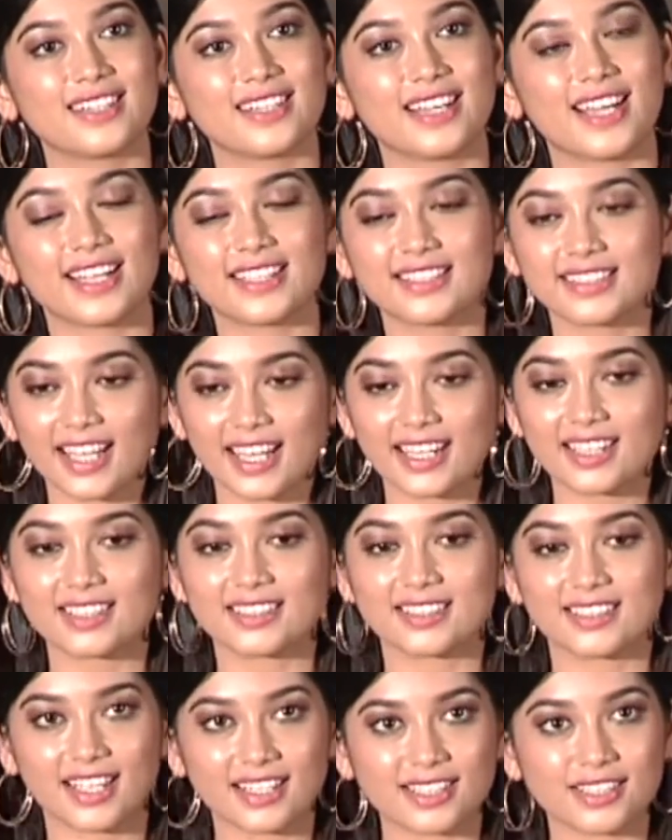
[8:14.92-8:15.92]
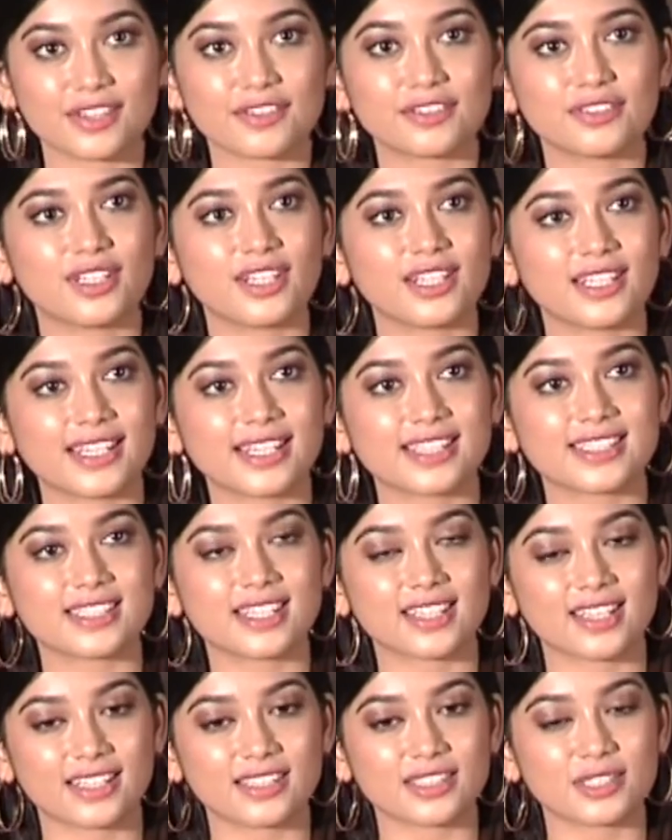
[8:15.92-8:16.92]
And that definitely
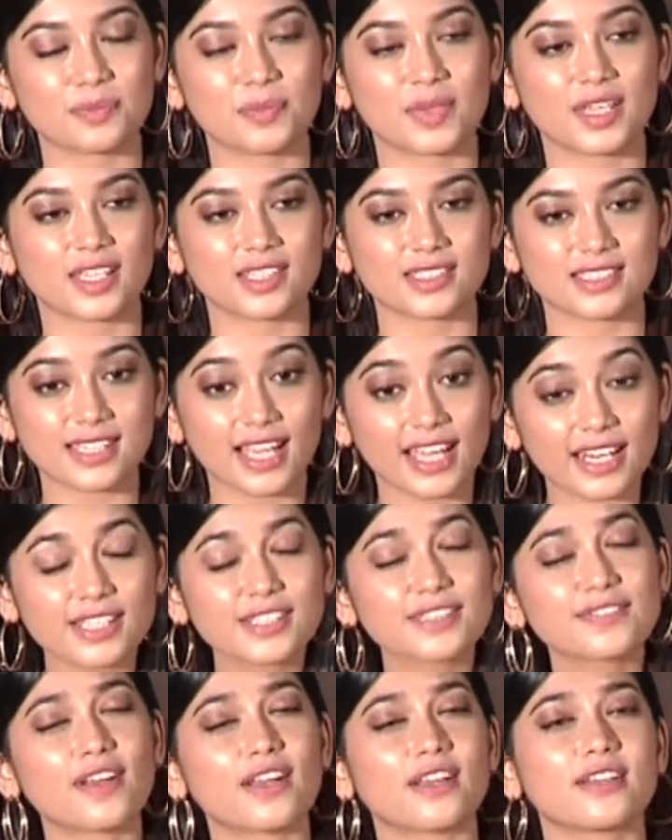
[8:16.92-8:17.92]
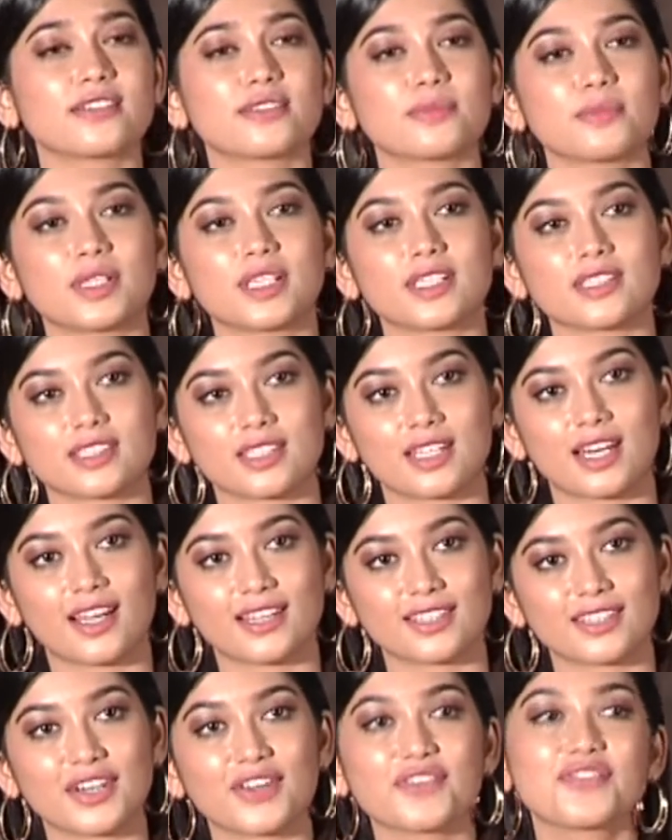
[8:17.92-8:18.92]
excites me and satisfies me as an
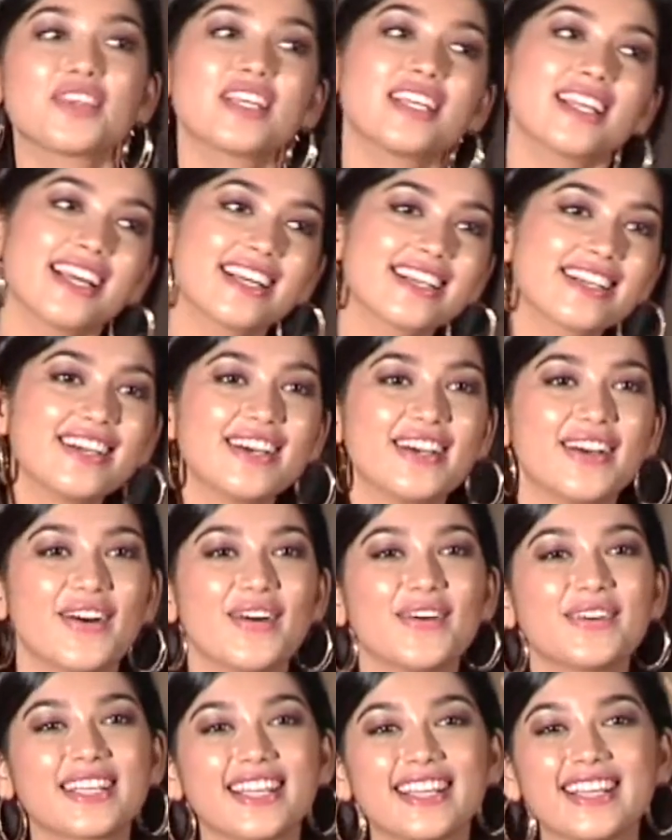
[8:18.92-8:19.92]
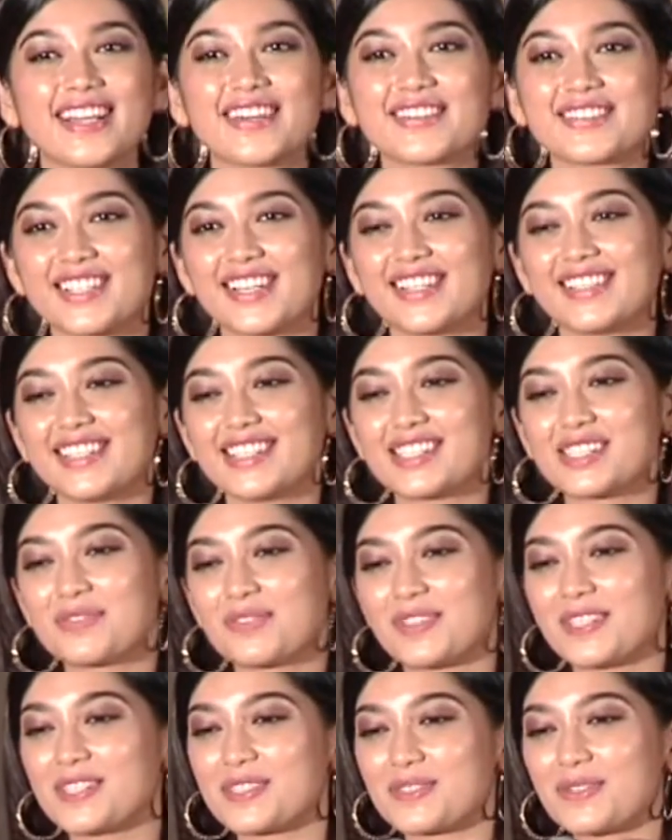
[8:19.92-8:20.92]
actor. I feel like, okay, I've done this,
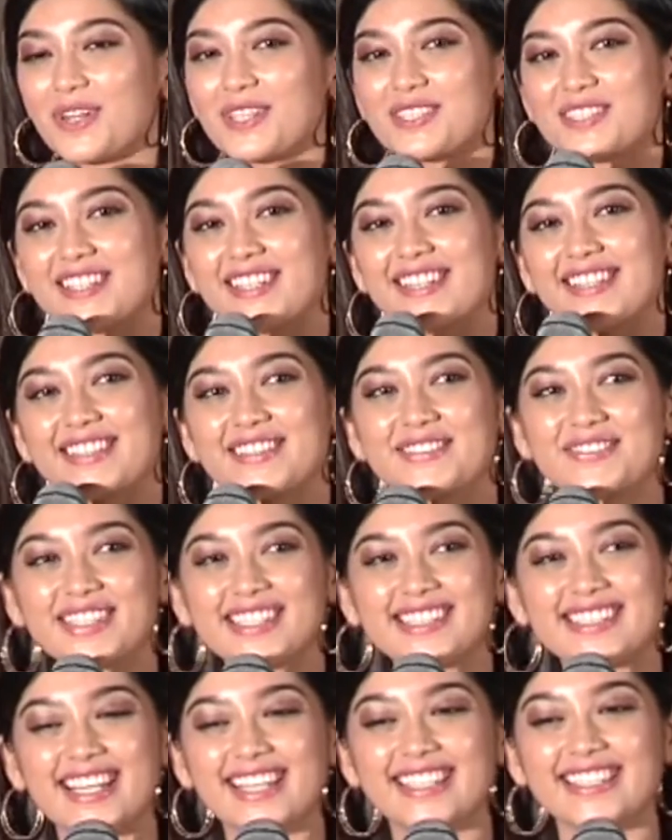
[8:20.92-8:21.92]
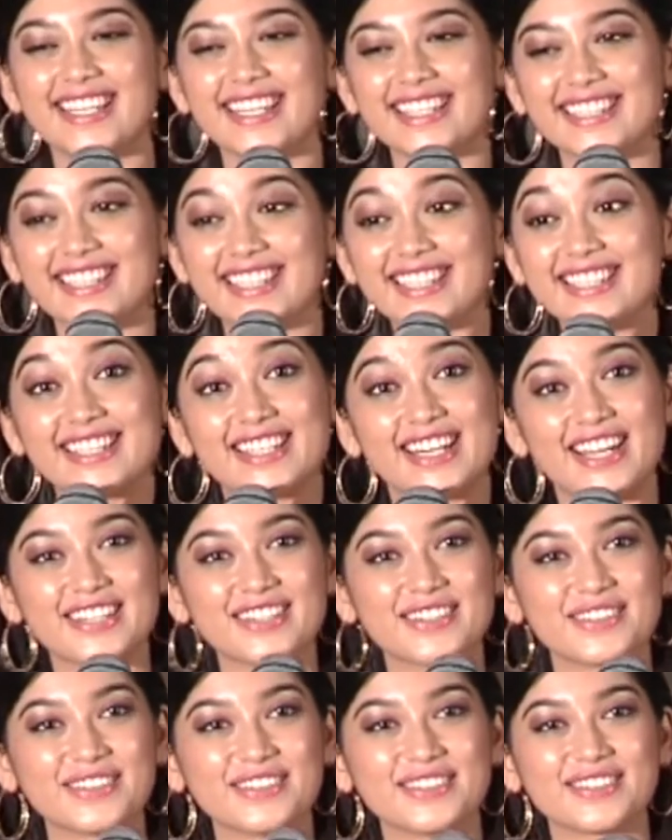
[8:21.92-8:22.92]
please watch it because I like it and I
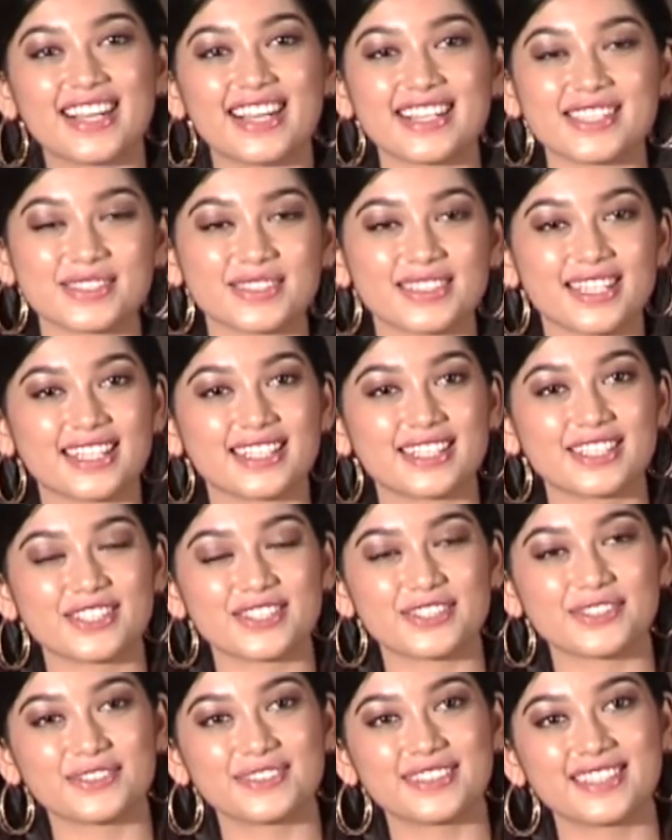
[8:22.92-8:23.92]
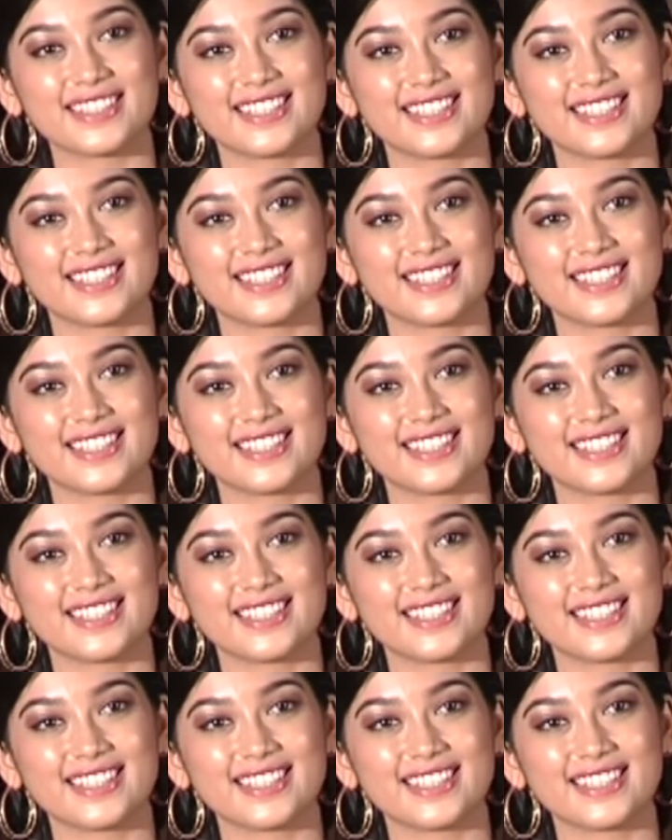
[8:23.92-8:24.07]
know you guys will like it too.